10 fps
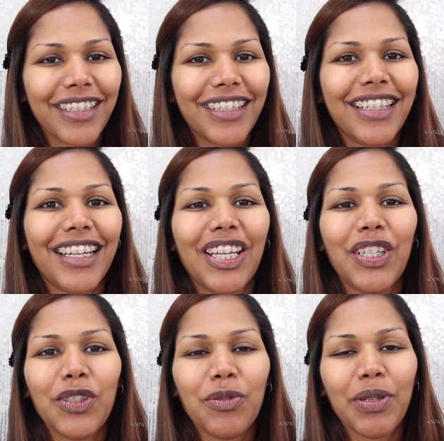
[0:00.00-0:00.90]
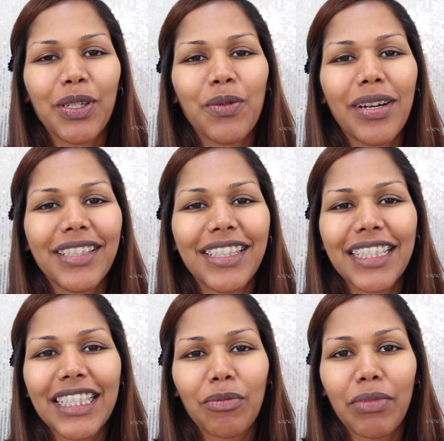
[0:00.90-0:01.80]
everyone, I know it's been a while
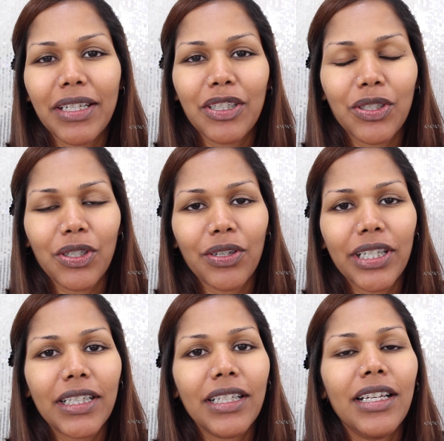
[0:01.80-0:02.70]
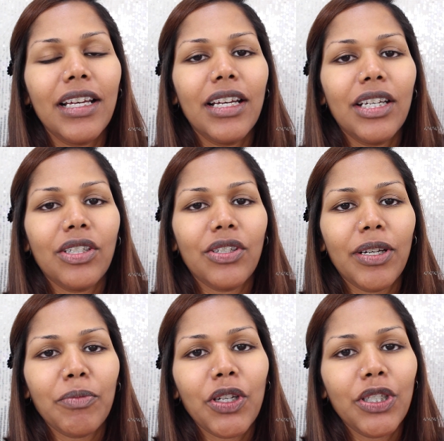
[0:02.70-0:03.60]
since I made a tutorial. Today
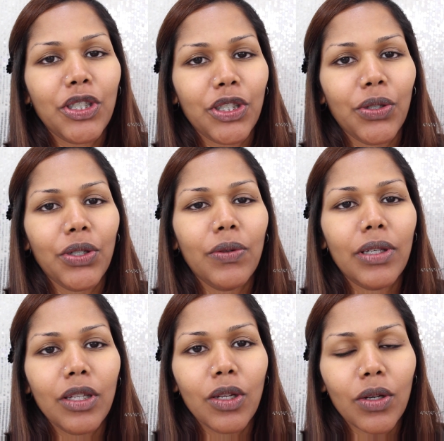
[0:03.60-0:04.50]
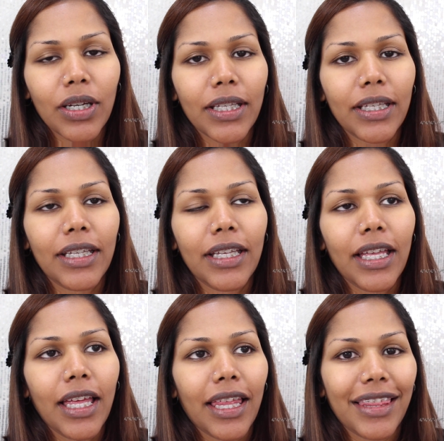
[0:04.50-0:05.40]
I'm going to show you a look
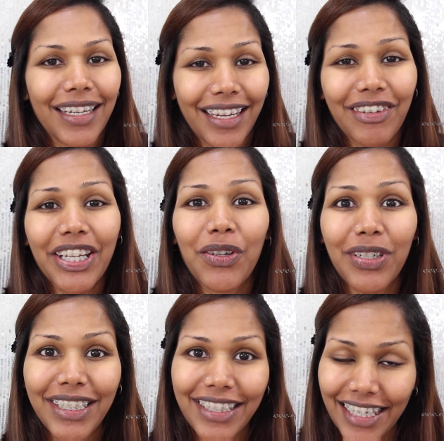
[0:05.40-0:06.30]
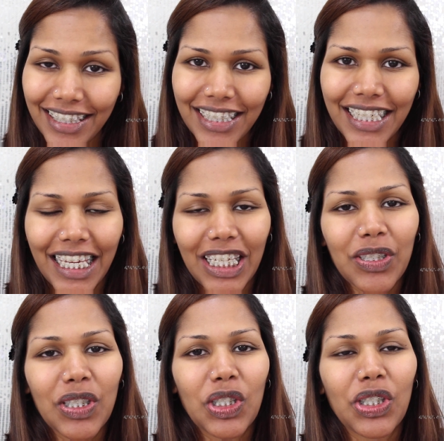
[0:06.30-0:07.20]
that I recorded yesterday.
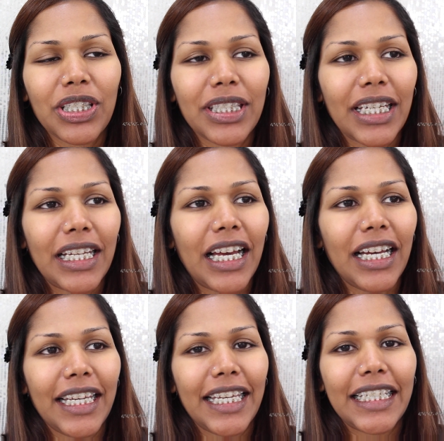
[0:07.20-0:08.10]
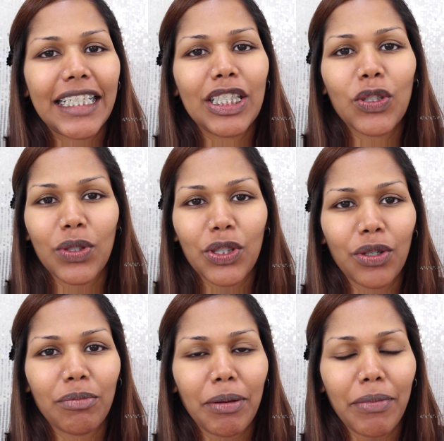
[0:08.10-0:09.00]
It's just that I didn't switch
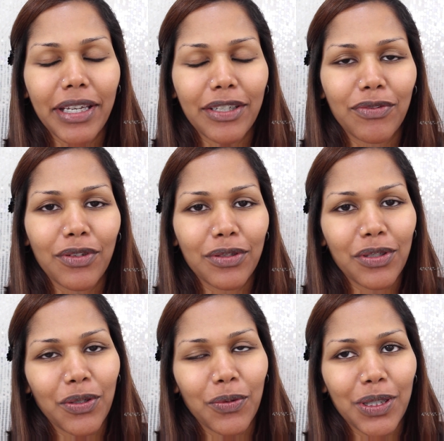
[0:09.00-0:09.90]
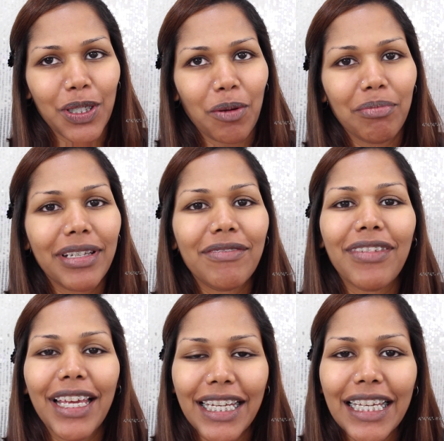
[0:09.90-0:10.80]
on my microphone, so it was a complete
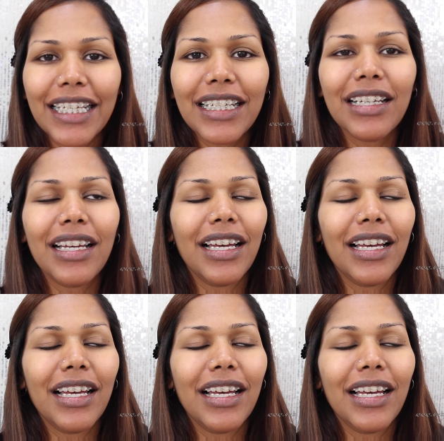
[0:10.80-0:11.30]
failure.